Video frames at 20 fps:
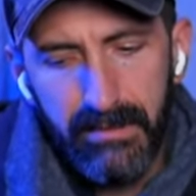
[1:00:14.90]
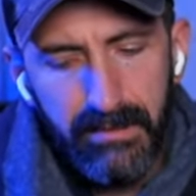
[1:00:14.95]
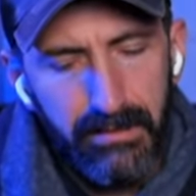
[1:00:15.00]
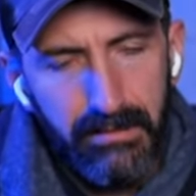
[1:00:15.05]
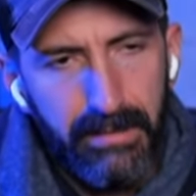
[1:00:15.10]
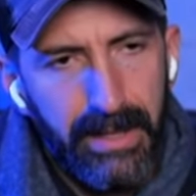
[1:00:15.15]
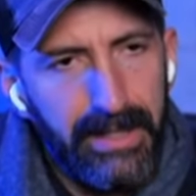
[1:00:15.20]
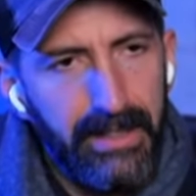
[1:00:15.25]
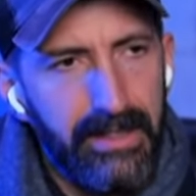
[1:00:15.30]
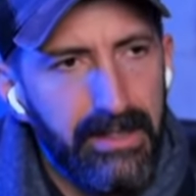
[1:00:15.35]

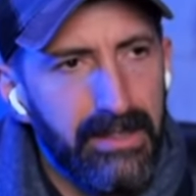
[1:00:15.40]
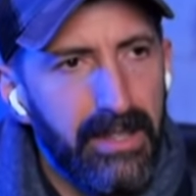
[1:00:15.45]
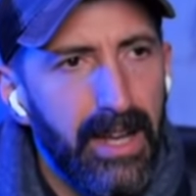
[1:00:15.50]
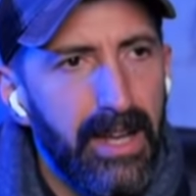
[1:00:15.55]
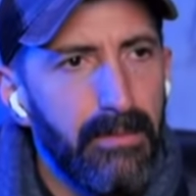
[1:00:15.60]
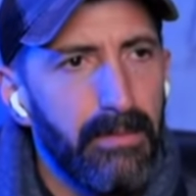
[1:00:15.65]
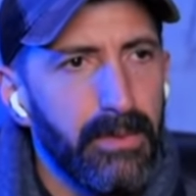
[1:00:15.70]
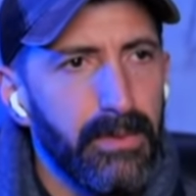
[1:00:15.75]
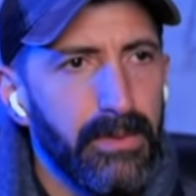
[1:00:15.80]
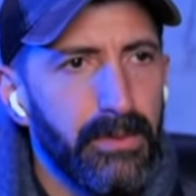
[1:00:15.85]
make
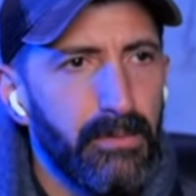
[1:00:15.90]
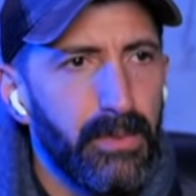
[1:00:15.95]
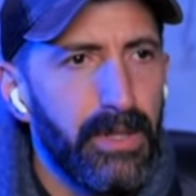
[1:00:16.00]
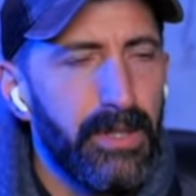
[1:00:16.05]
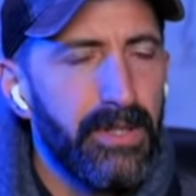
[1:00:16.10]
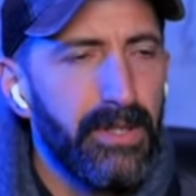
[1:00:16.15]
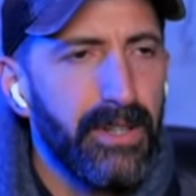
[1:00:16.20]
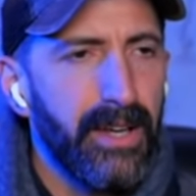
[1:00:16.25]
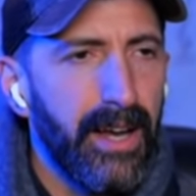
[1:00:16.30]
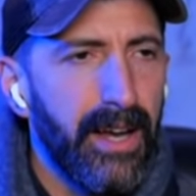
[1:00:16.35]
disciples,
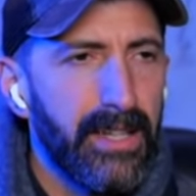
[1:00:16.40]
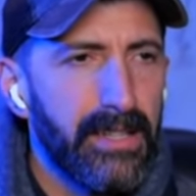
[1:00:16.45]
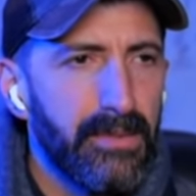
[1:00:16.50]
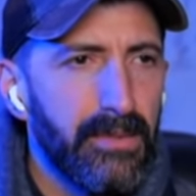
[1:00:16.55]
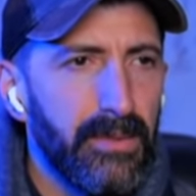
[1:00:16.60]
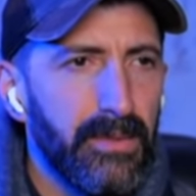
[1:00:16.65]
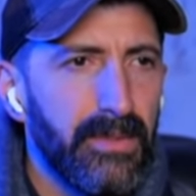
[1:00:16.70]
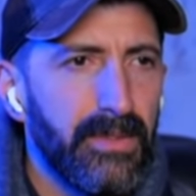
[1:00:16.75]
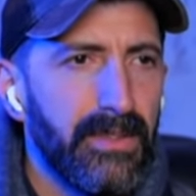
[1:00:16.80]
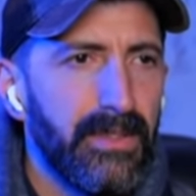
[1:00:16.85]
preach the
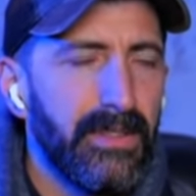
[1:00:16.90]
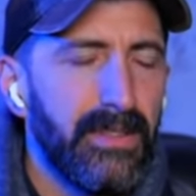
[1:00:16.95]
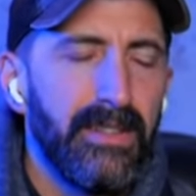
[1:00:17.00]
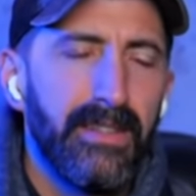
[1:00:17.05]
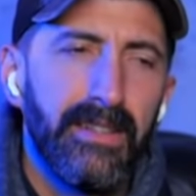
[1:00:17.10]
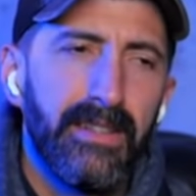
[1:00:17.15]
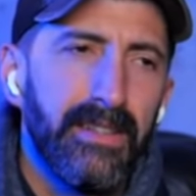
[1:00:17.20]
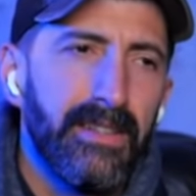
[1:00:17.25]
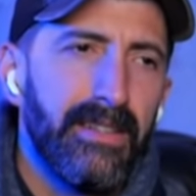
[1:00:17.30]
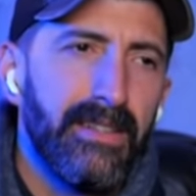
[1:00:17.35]
gospel.
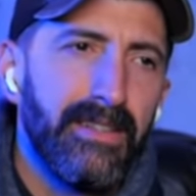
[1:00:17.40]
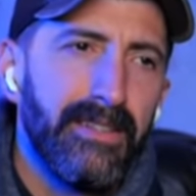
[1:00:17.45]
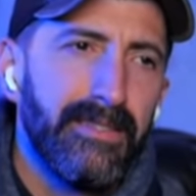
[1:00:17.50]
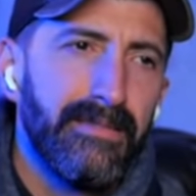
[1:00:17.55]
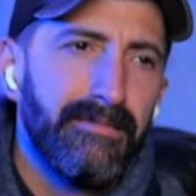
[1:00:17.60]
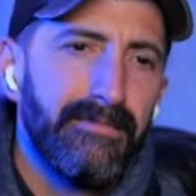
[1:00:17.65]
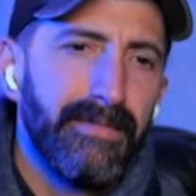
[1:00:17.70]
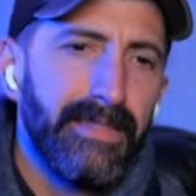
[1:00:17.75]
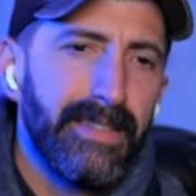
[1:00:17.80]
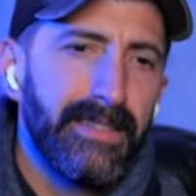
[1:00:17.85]

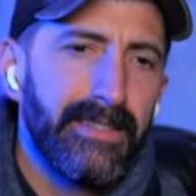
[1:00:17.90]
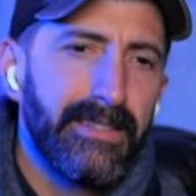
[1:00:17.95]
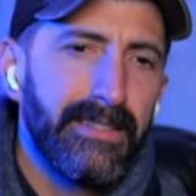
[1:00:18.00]
Yeah,